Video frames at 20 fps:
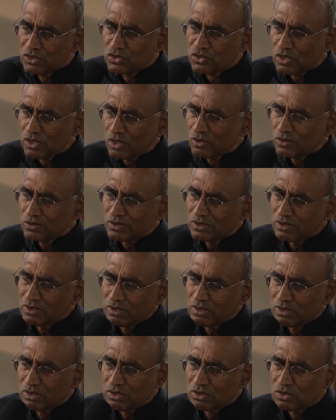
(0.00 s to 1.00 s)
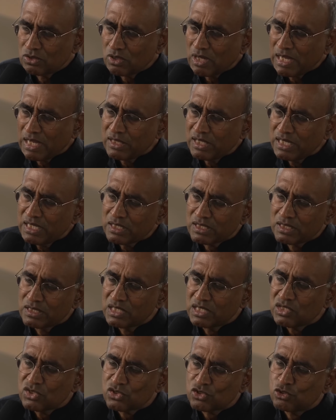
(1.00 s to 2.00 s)
So, so I think
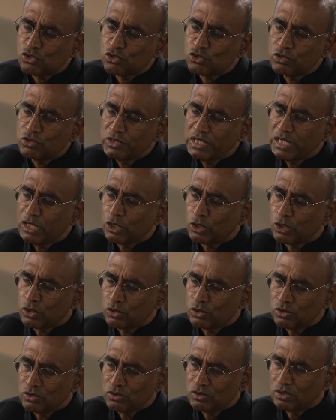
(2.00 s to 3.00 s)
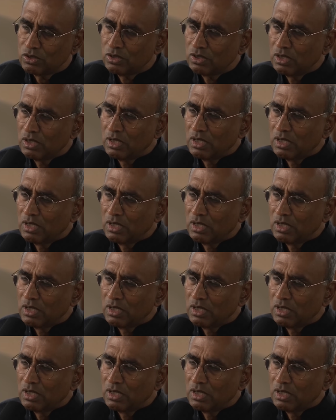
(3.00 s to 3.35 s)
this trio.